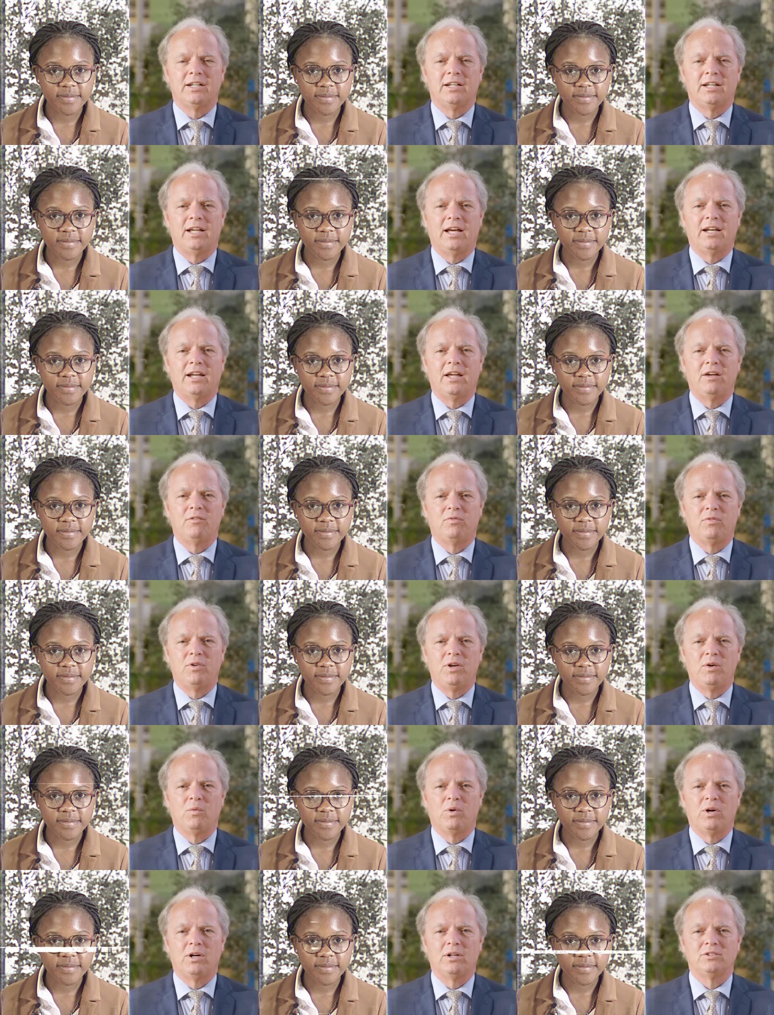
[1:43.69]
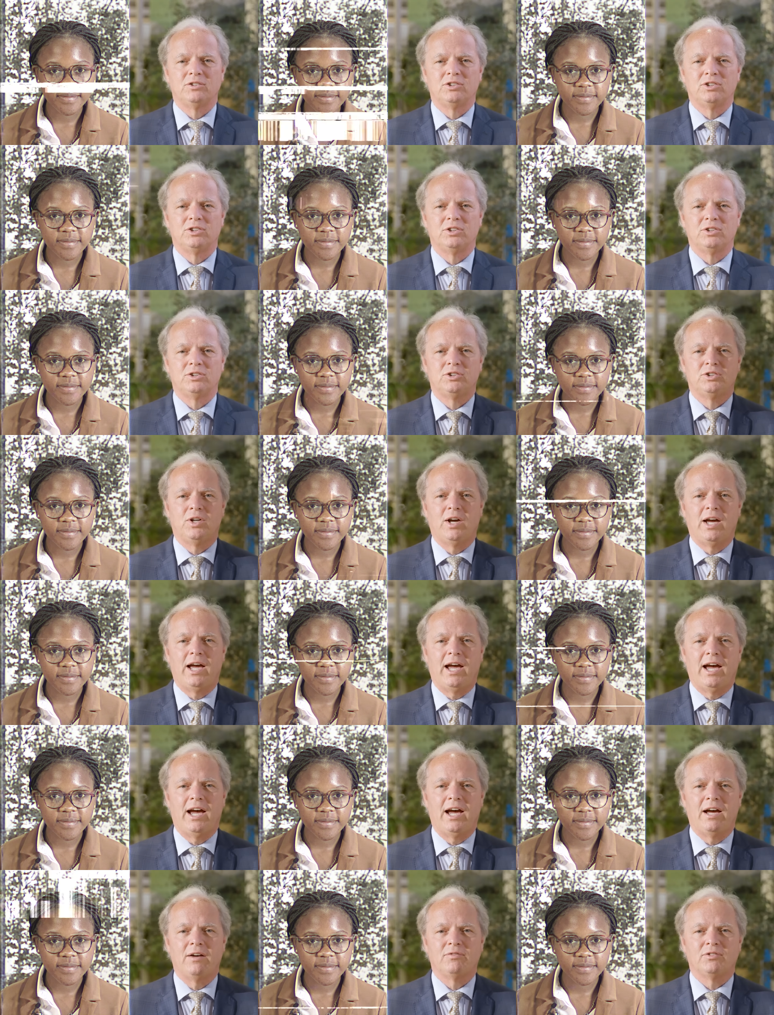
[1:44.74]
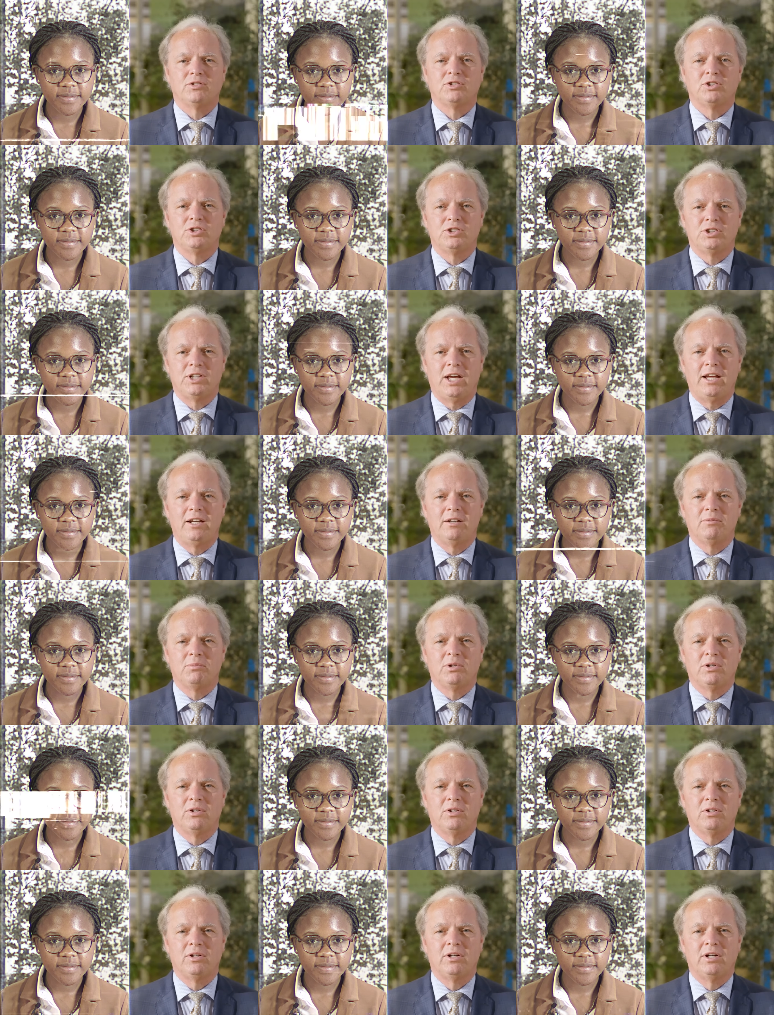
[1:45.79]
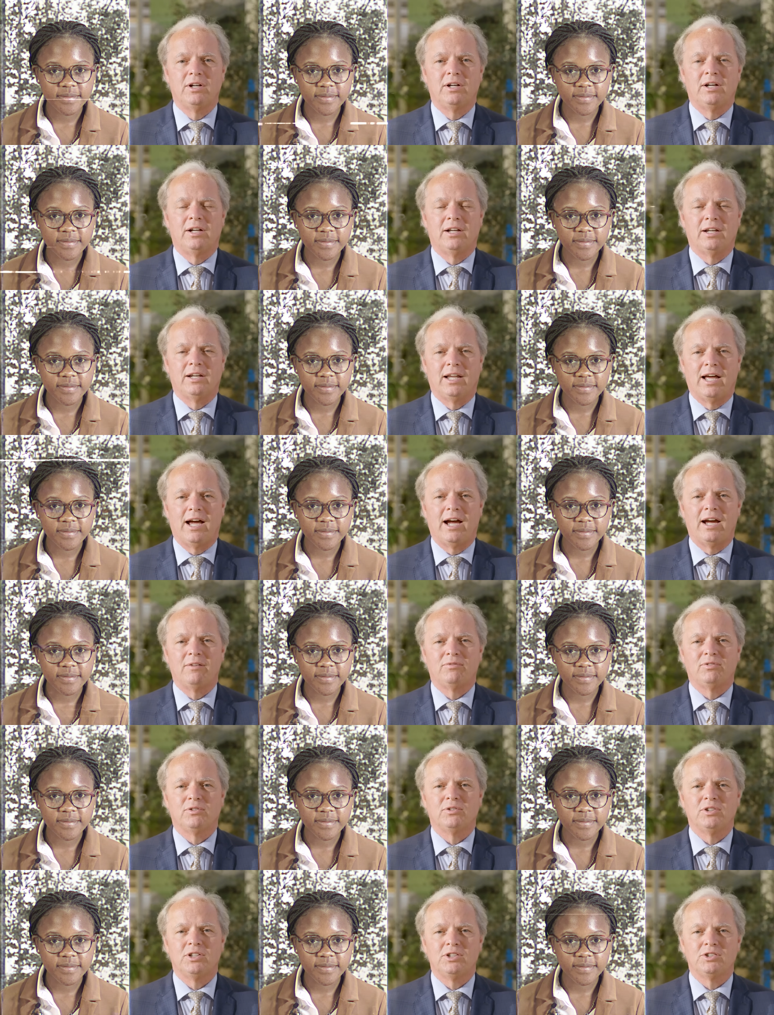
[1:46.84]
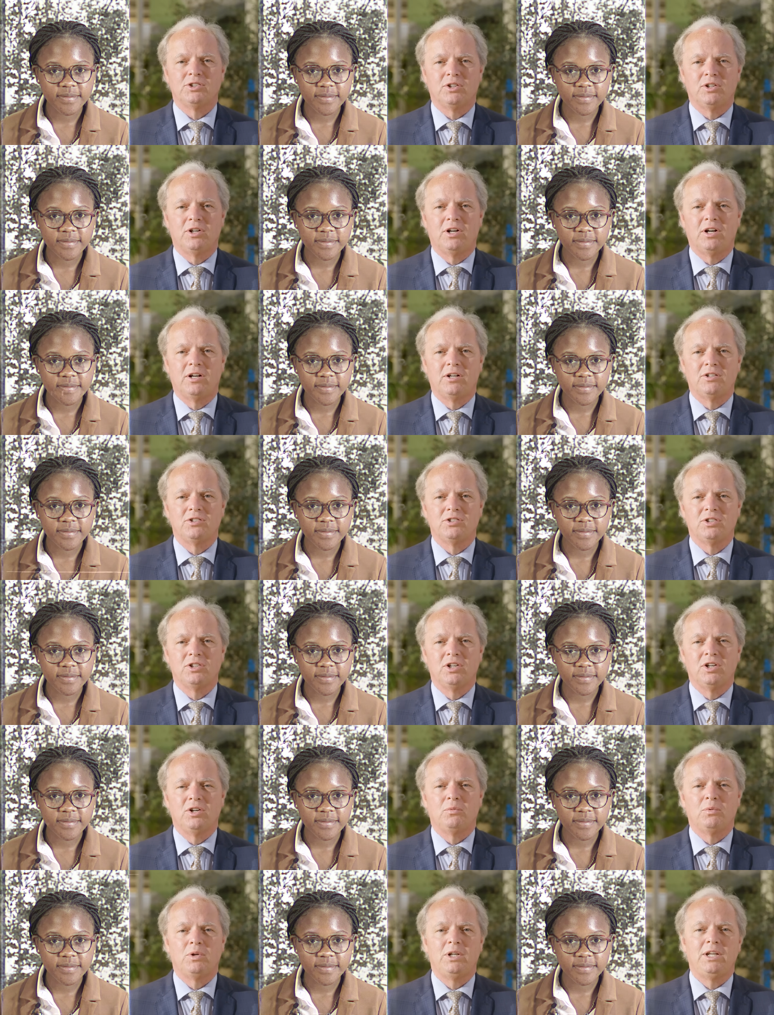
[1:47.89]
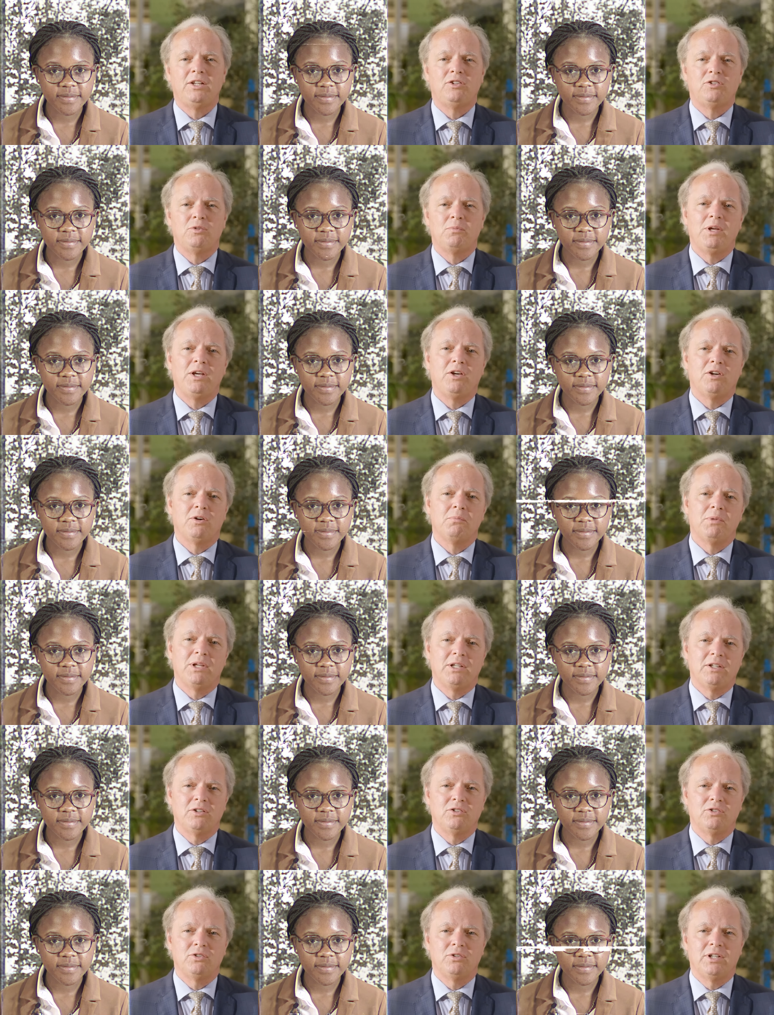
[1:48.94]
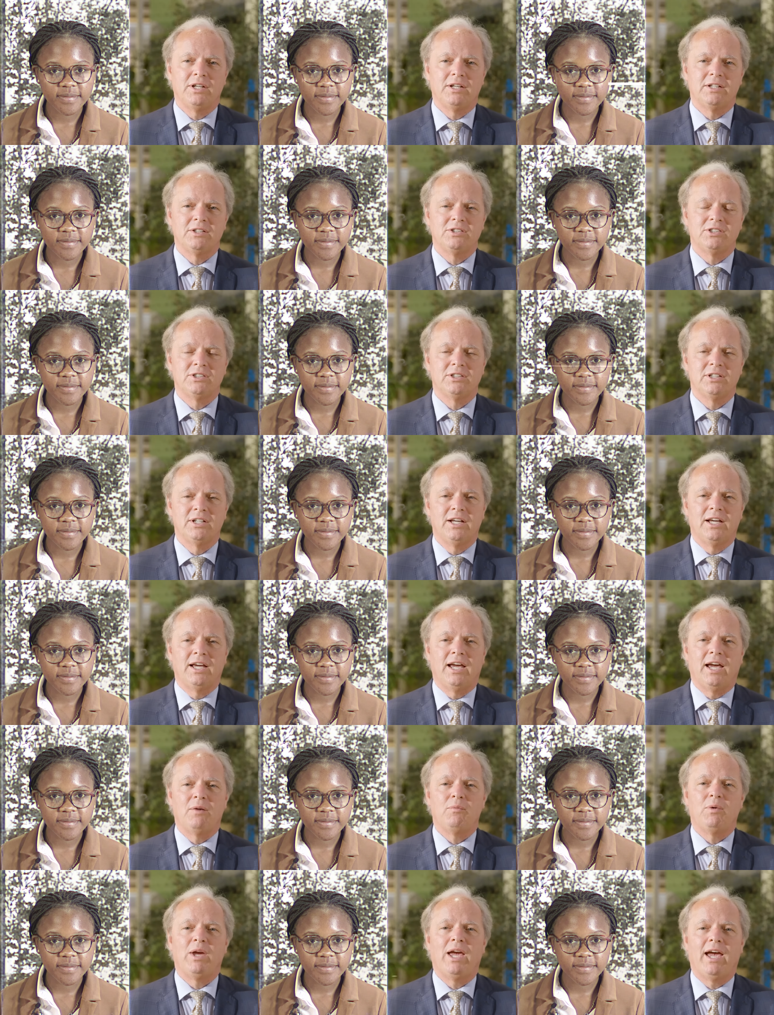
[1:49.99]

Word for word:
Speaker 1: that if we want to have sustainable life on this earth, we need to be committed to this, and we